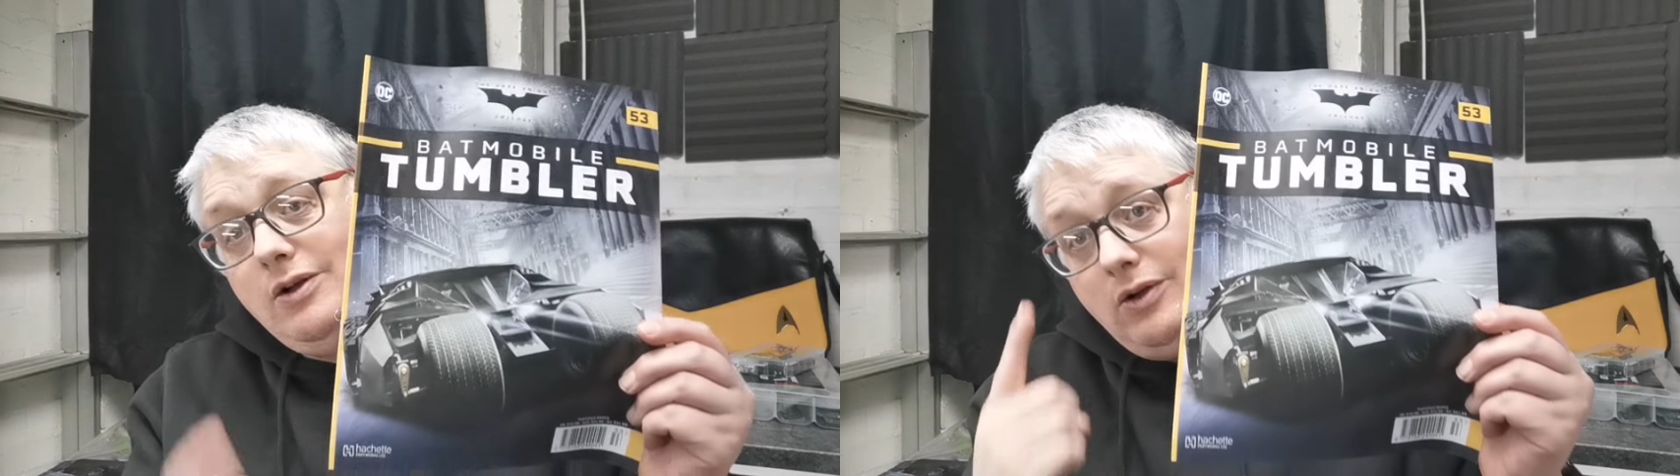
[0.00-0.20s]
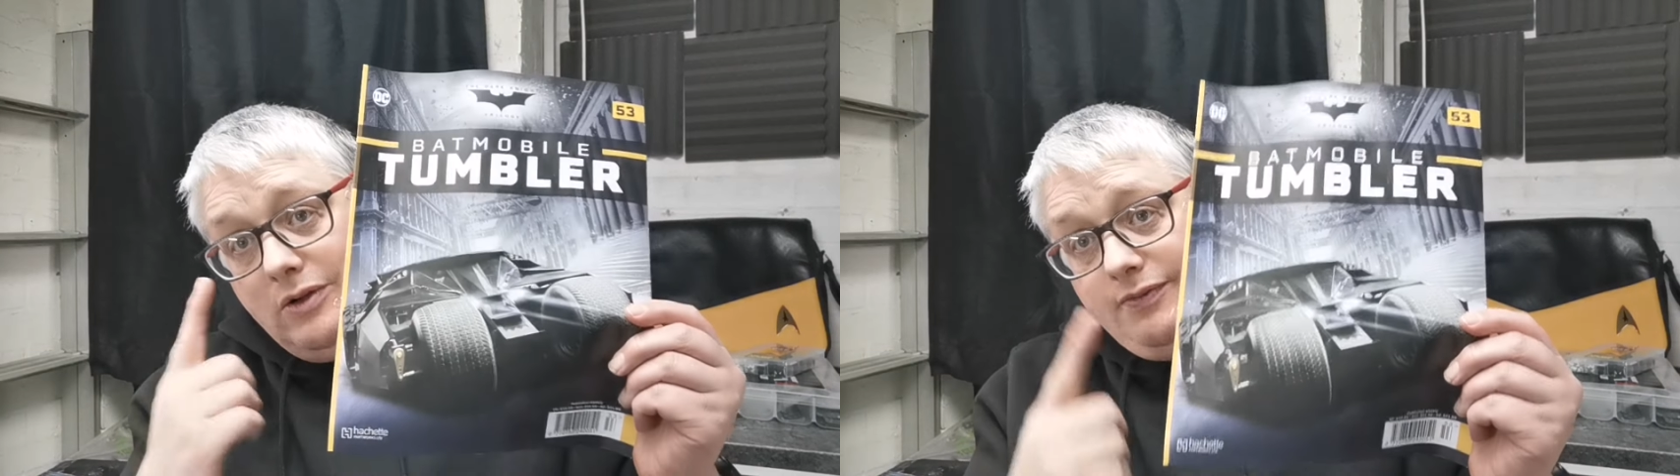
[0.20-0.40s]

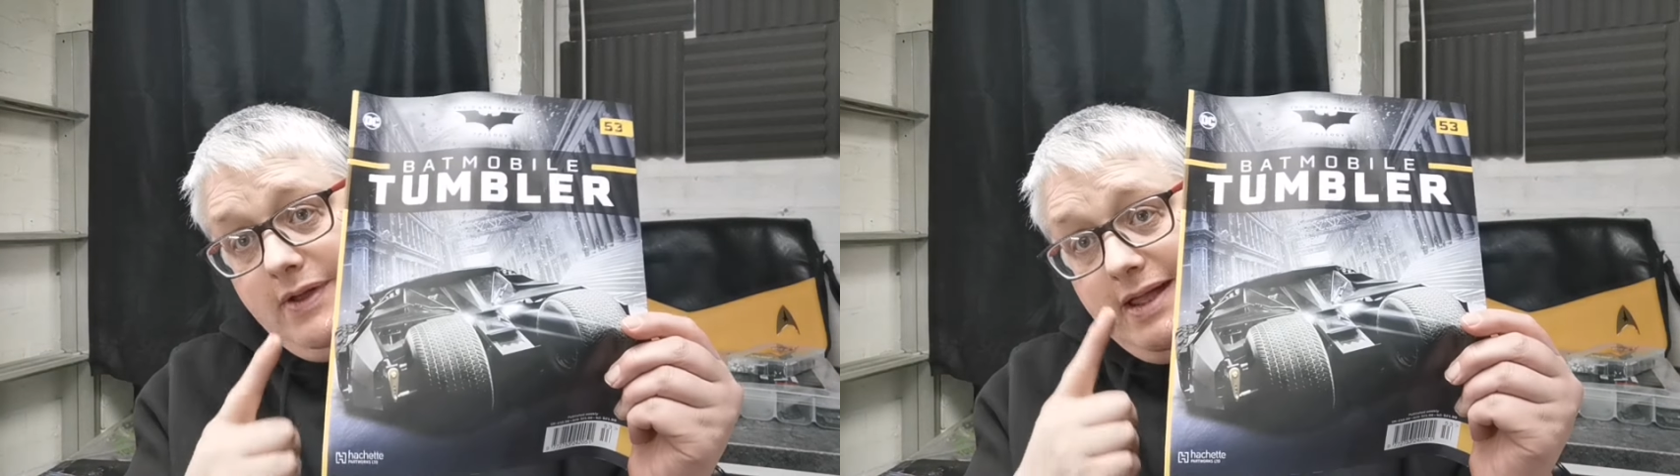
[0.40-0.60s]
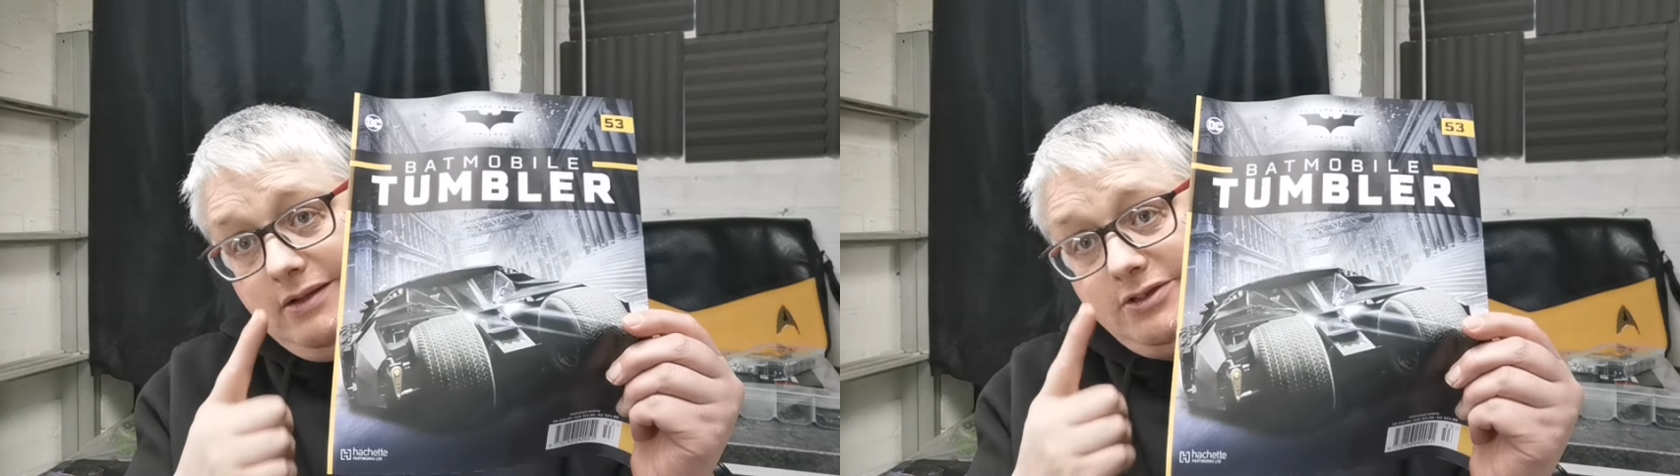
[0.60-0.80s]
of
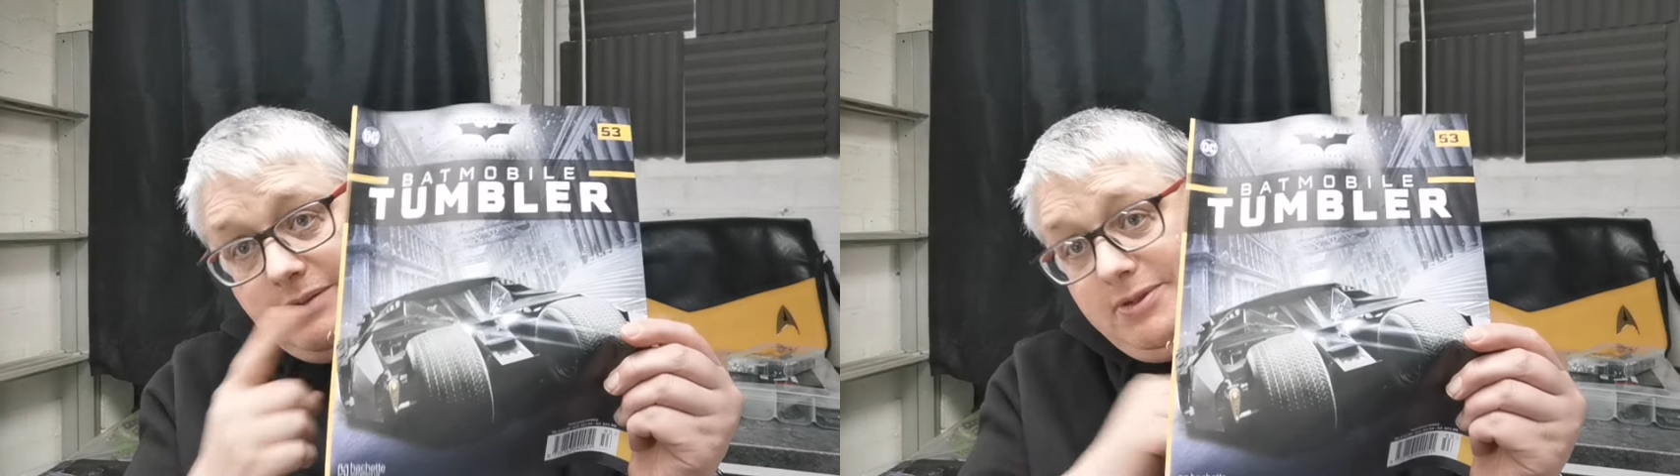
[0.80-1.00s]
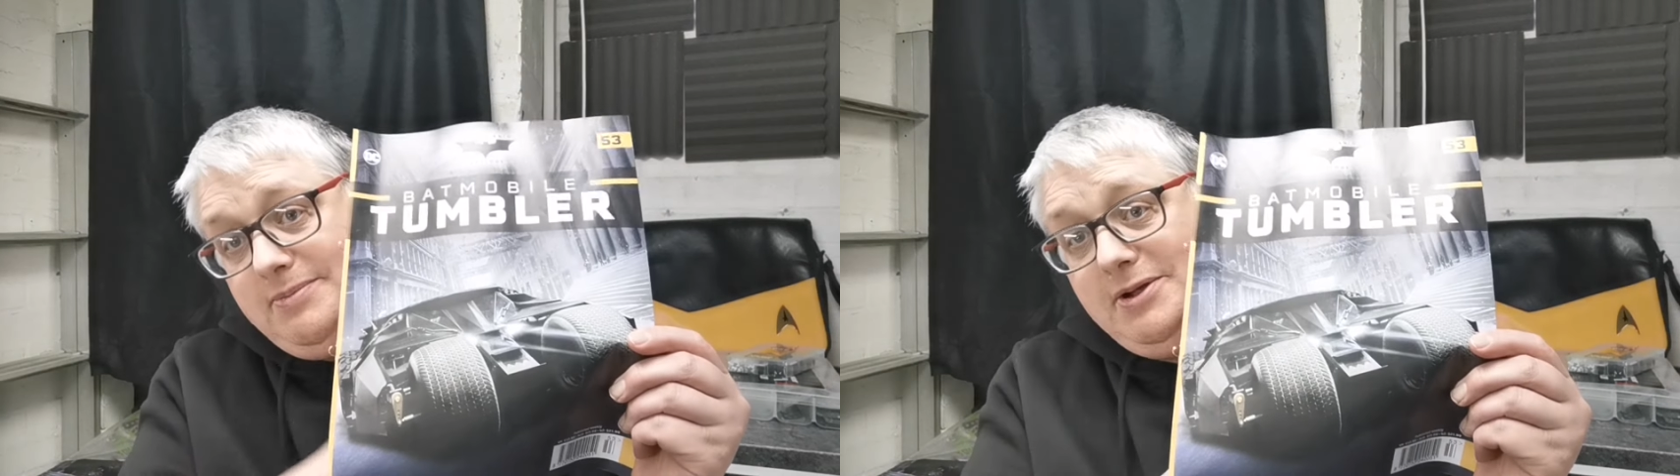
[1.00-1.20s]
our
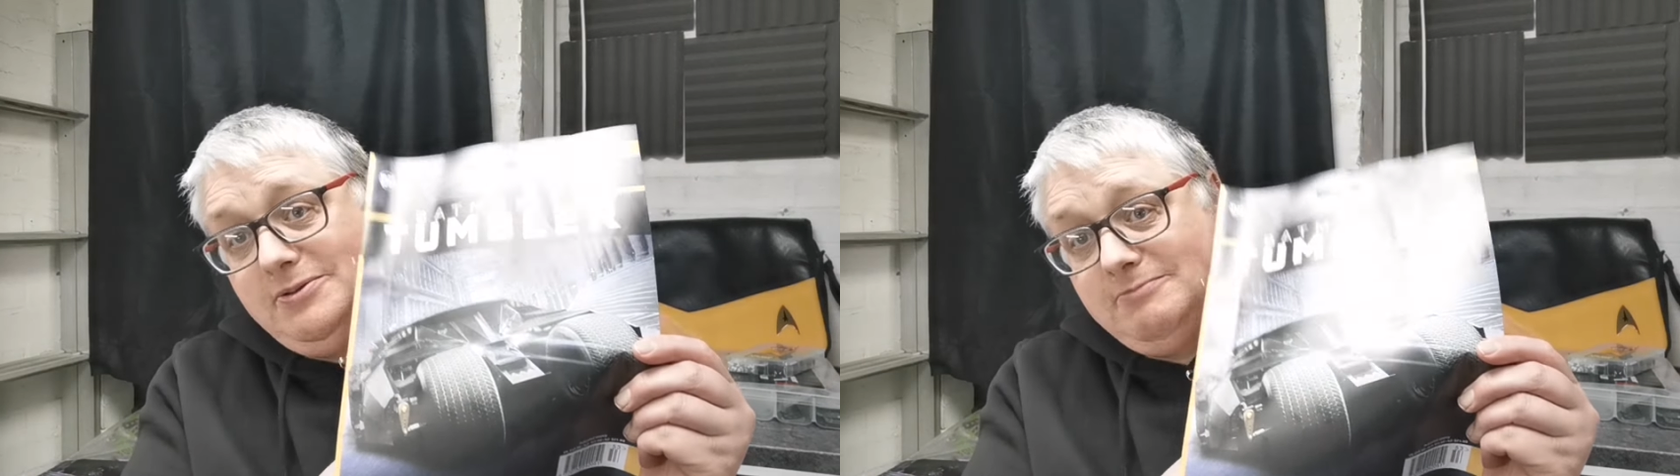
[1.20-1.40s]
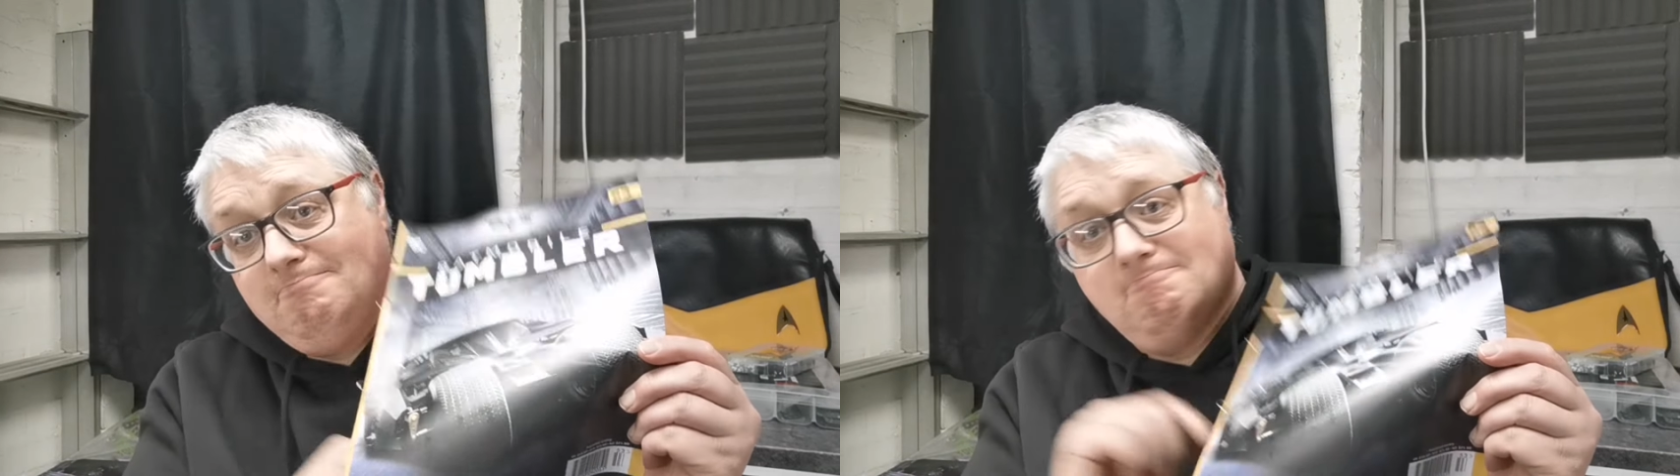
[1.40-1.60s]
Tumbler
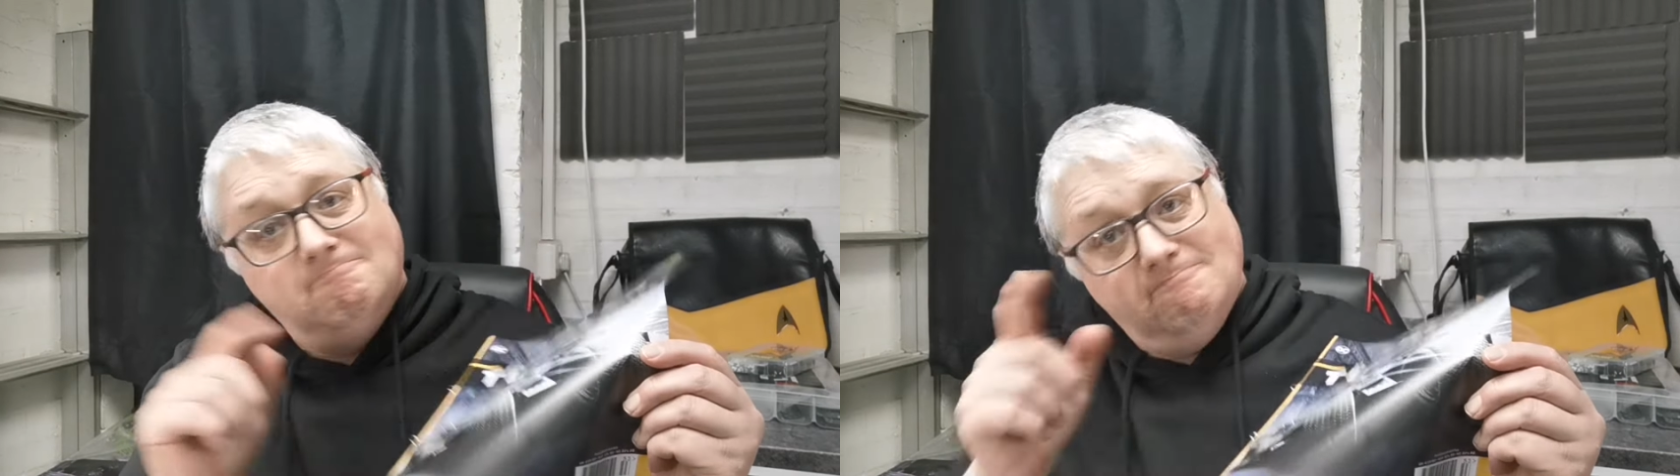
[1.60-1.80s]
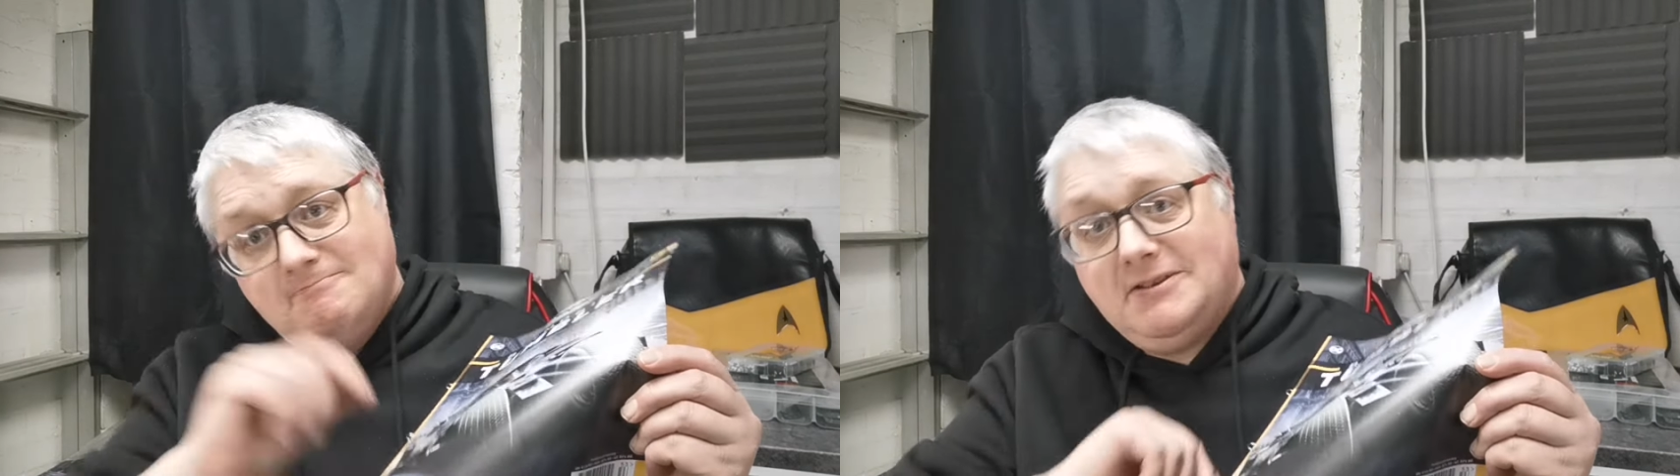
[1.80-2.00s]
build.
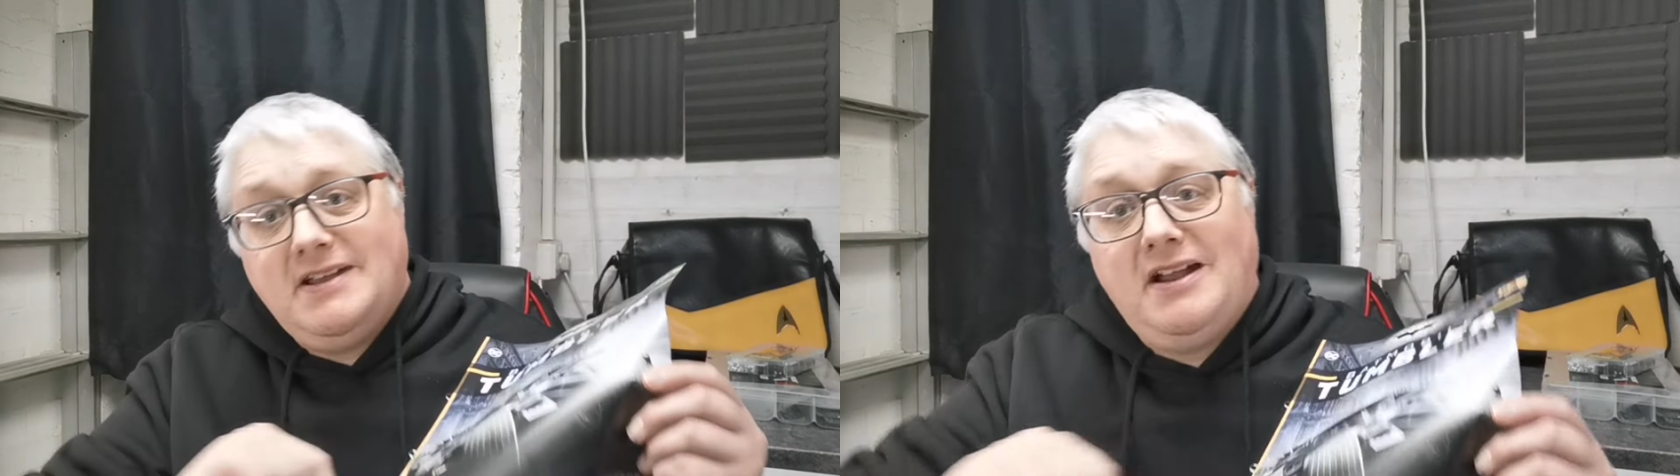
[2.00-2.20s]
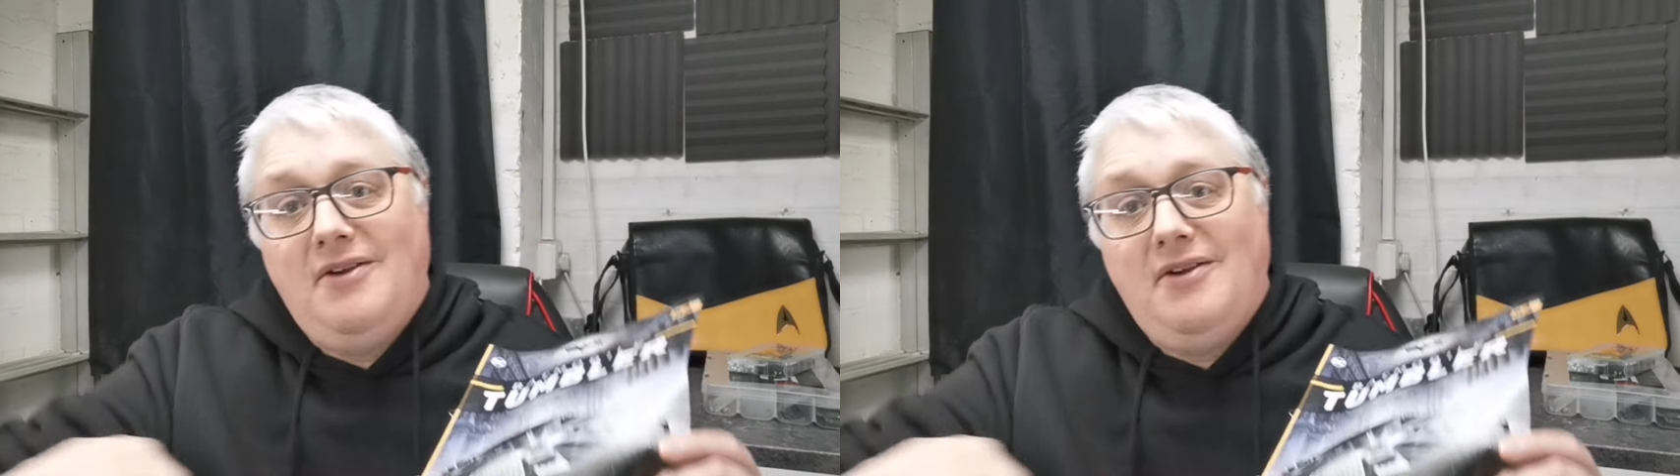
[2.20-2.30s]
Let's get